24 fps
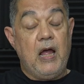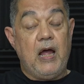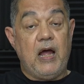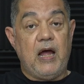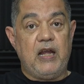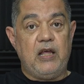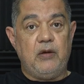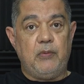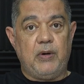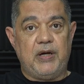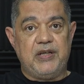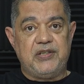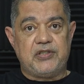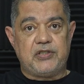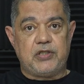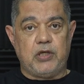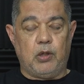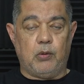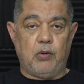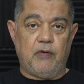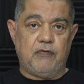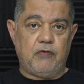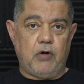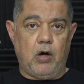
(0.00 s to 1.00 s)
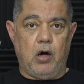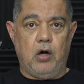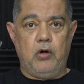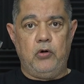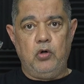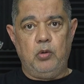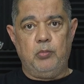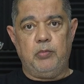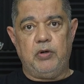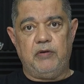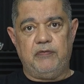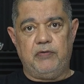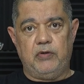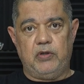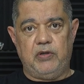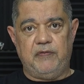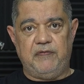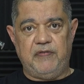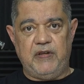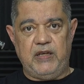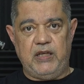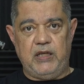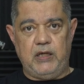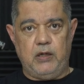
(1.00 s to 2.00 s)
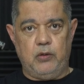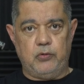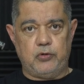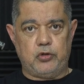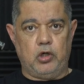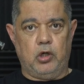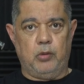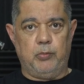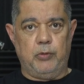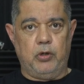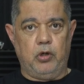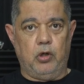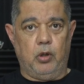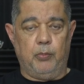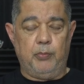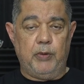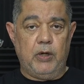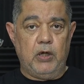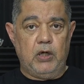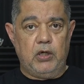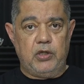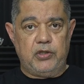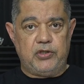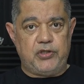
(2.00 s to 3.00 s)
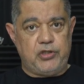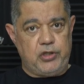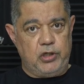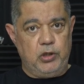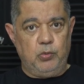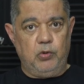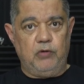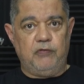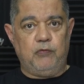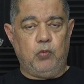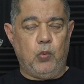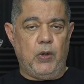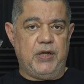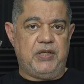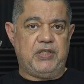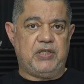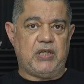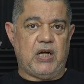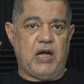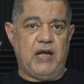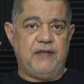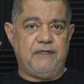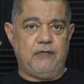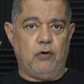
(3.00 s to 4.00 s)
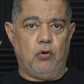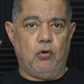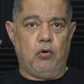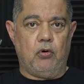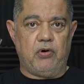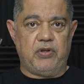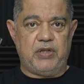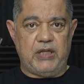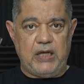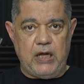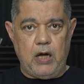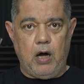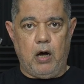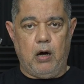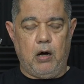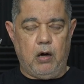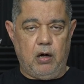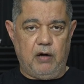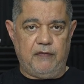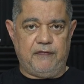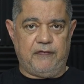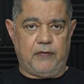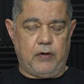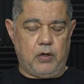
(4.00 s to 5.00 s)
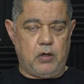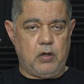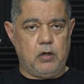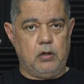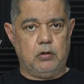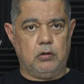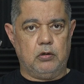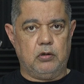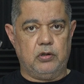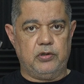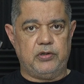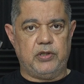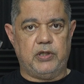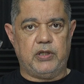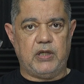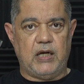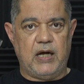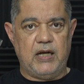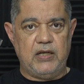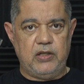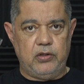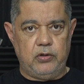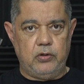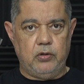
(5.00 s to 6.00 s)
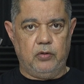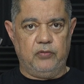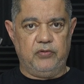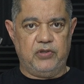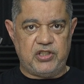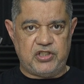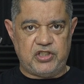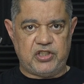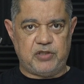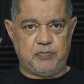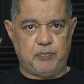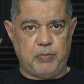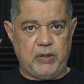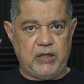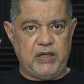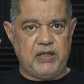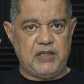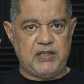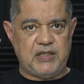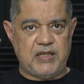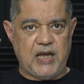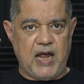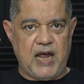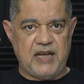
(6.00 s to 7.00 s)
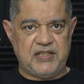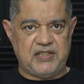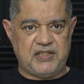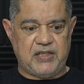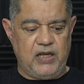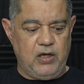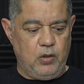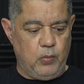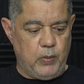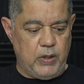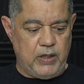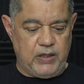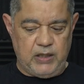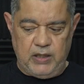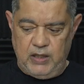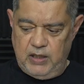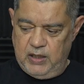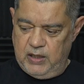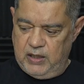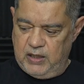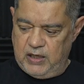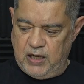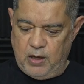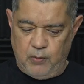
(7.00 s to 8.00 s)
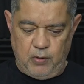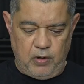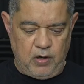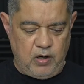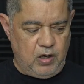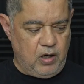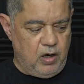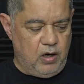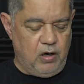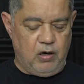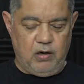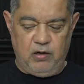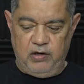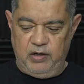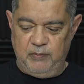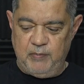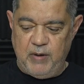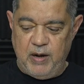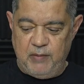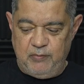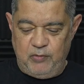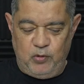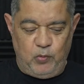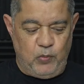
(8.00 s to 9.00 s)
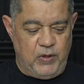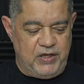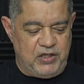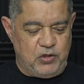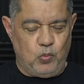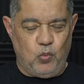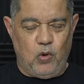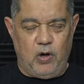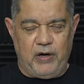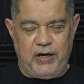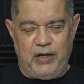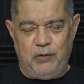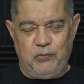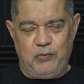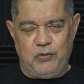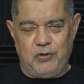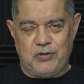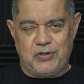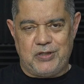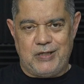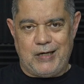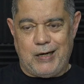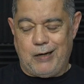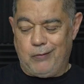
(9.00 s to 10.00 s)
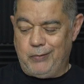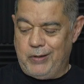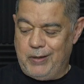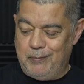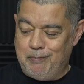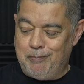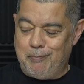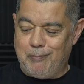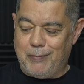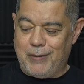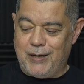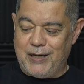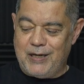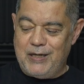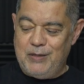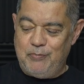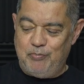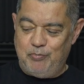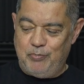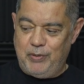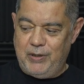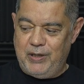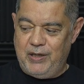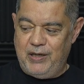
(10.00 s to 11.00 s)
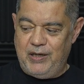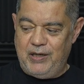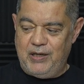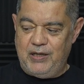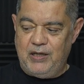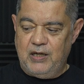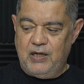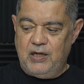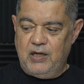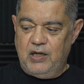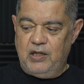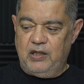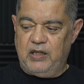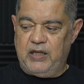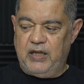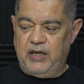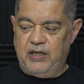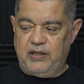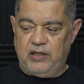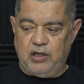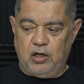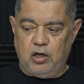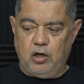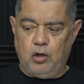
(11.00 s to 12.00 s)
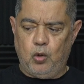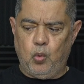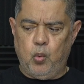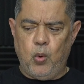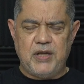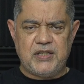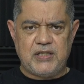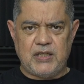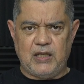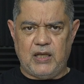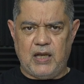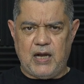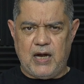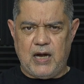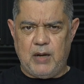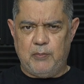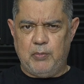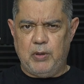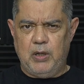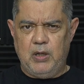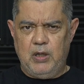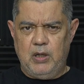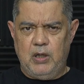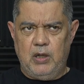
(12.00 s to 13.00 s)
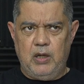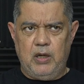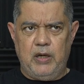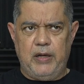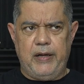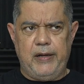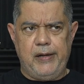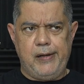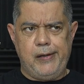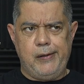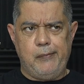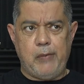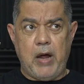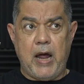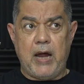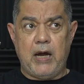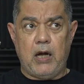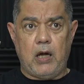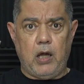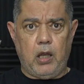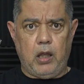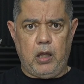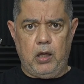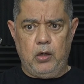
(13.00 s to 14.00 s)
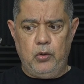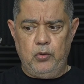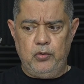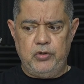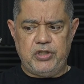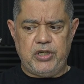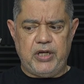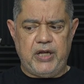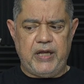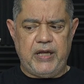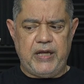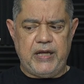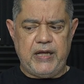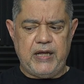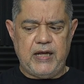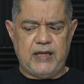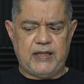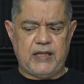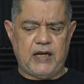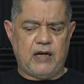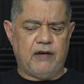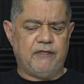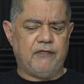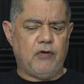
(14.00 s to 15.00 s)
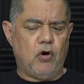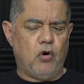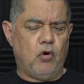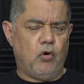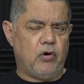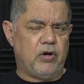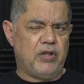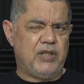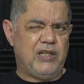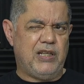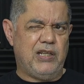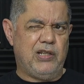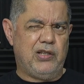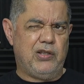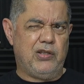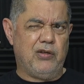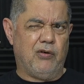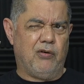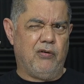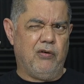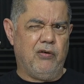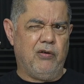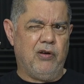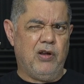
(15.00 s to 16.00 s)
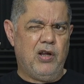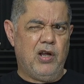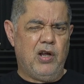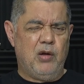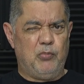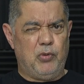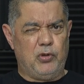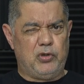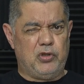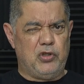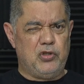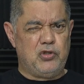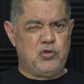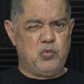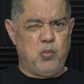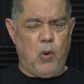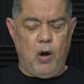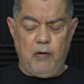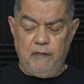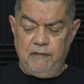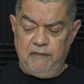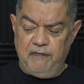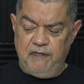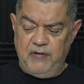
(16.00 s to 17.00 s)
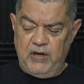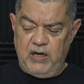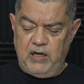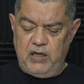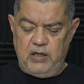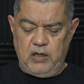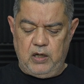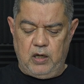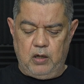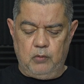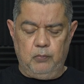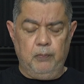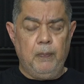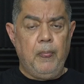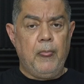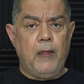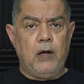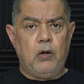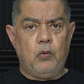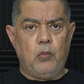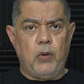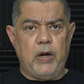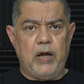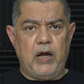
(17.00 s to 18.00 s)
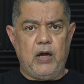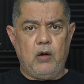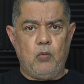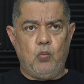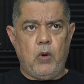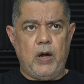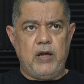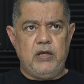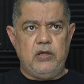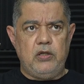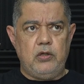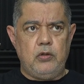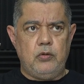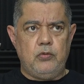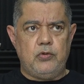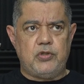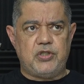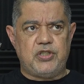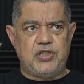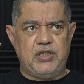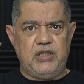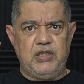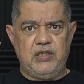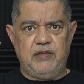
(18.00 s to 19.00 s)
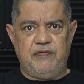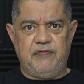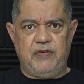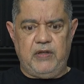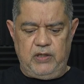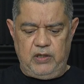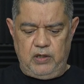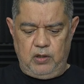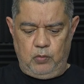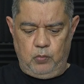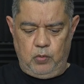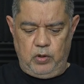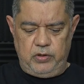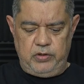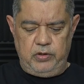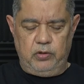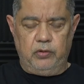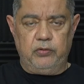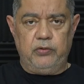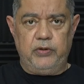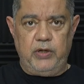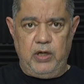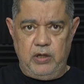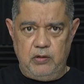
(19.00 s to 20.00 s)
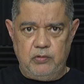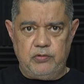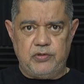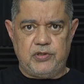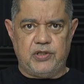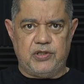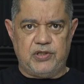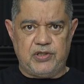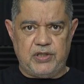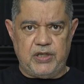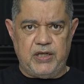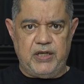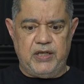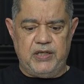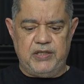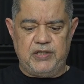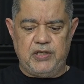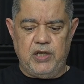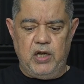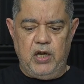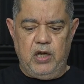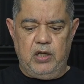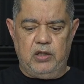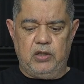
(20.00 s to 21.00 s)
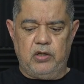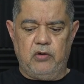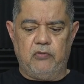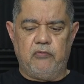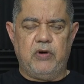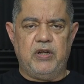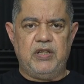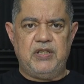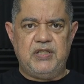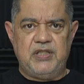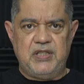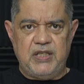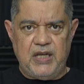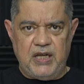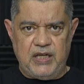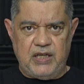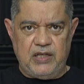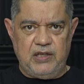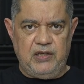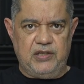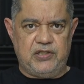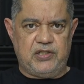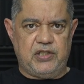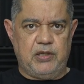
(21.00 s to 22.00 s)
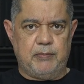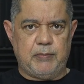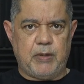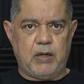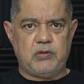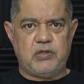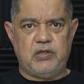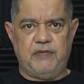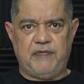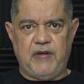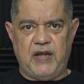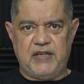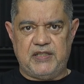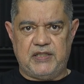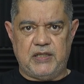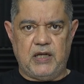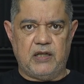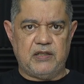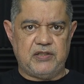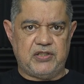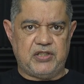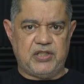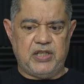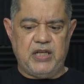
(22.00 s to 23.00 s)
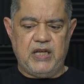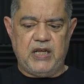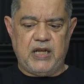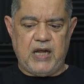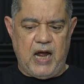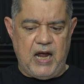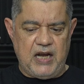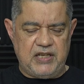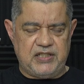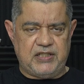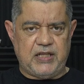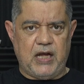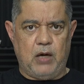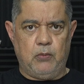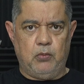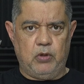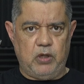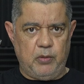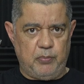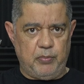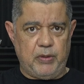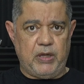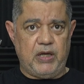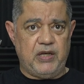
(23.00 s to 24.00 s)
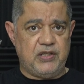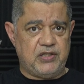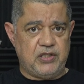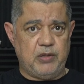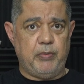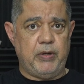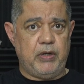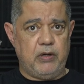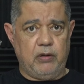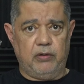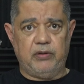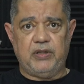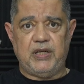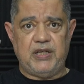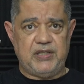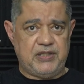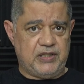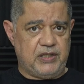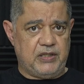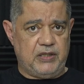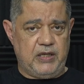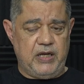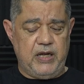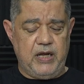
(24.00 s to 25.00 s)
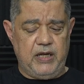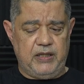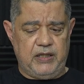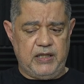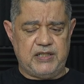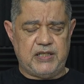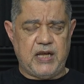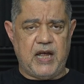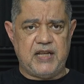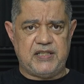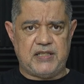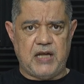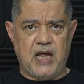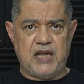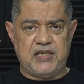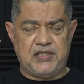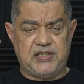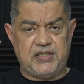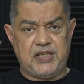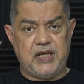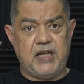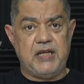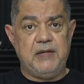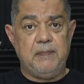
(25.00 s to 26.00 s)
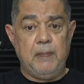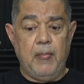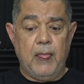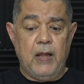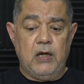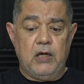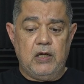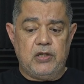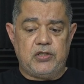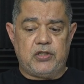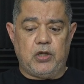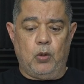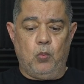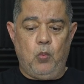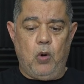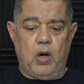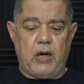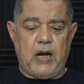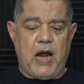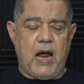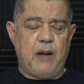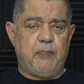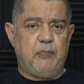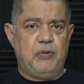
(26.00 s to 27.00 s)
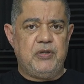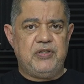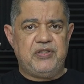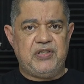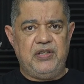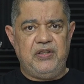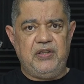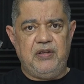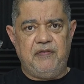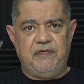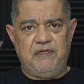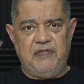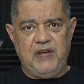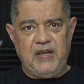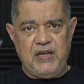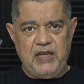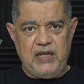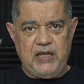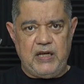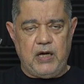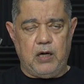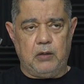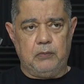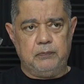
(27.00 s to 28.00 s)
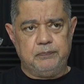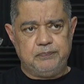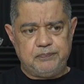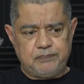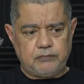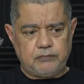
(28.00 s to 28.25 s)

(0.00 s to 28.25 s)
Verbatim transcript: Anyway, so I've got a number of other videos coming up, two of which I've already half recorded and done the speed testing with. Now, I can't remember which one it was now. It might be the, the Quiz Lab um, enclosure here that I've already done. But there's one video where when you see the video, what you'll notice is the ridiculous amount of S L C cache that would appear to be on this, uh, this S S D. So what happens in the video,